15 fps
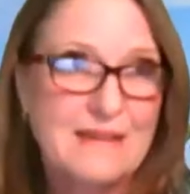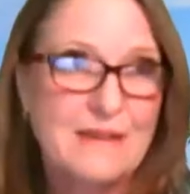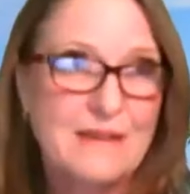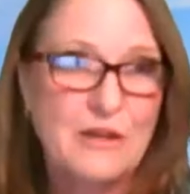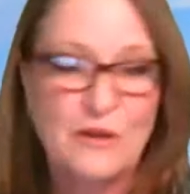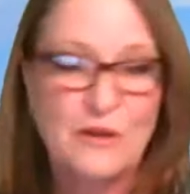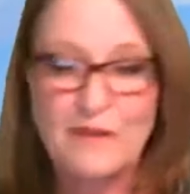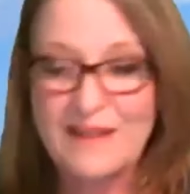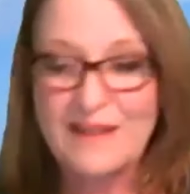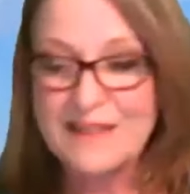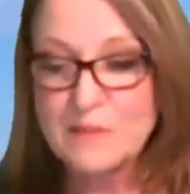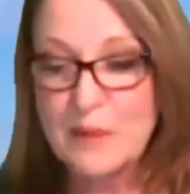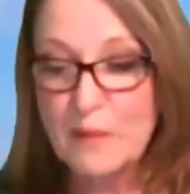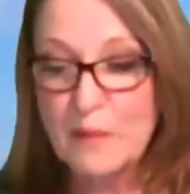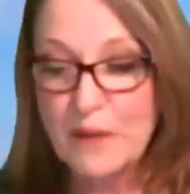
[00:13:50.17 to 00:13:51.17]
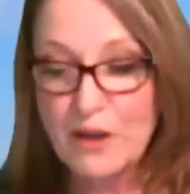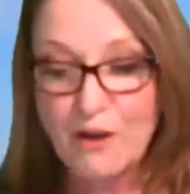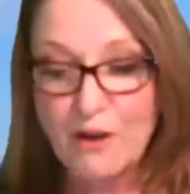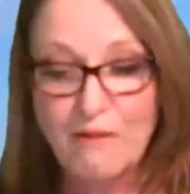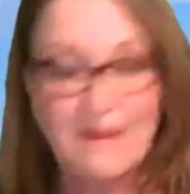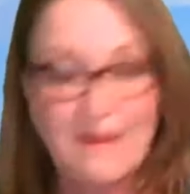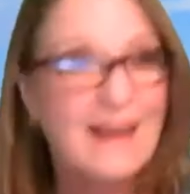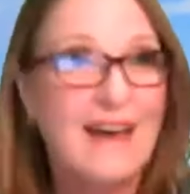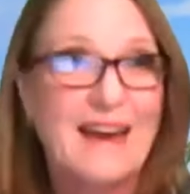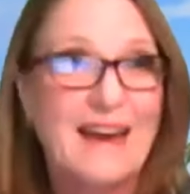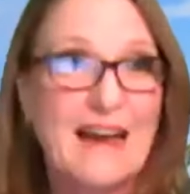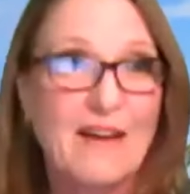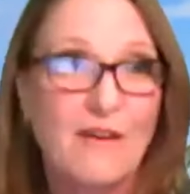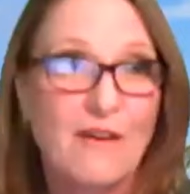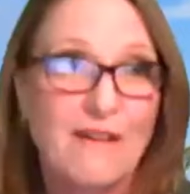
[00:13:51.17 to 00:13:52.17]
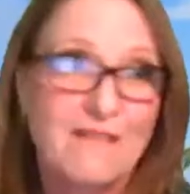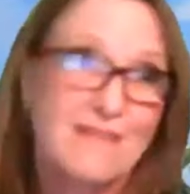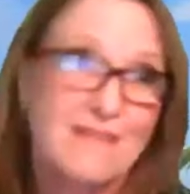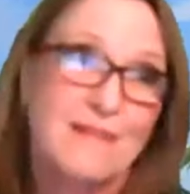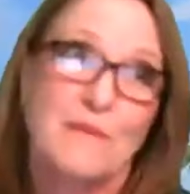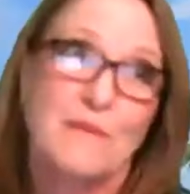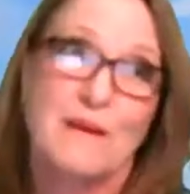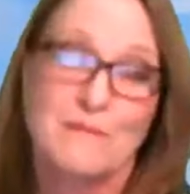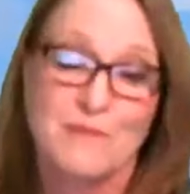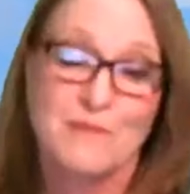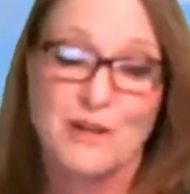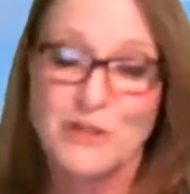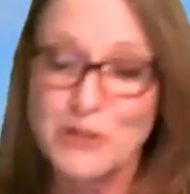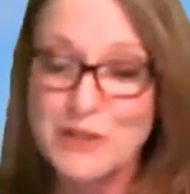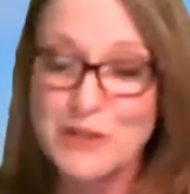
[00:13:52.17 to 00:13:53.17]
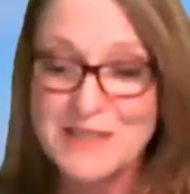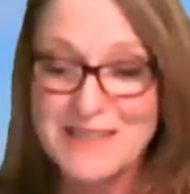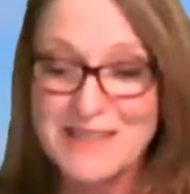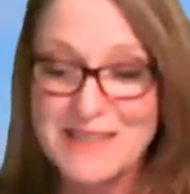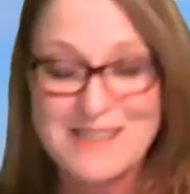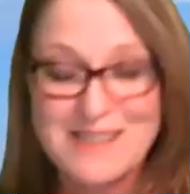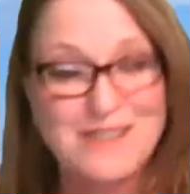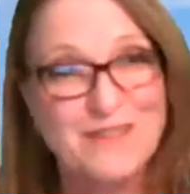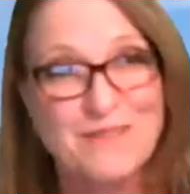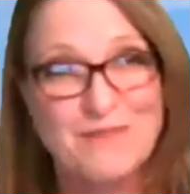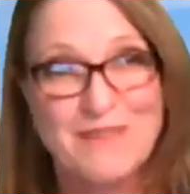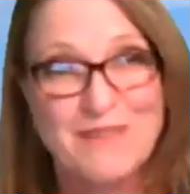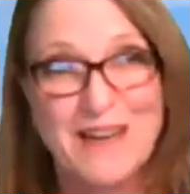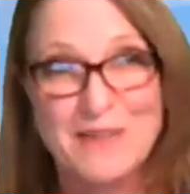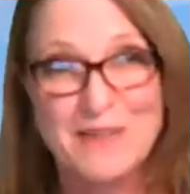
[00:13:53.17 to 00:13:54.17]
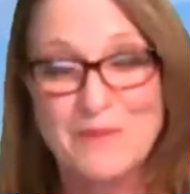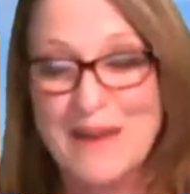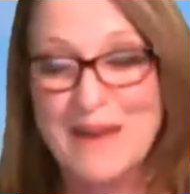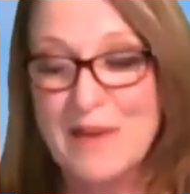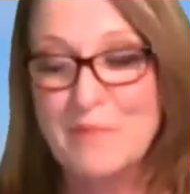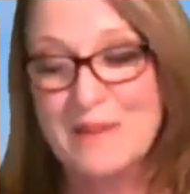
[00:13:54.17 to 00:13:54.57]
that's where we're going. And I got 2 tickets that way.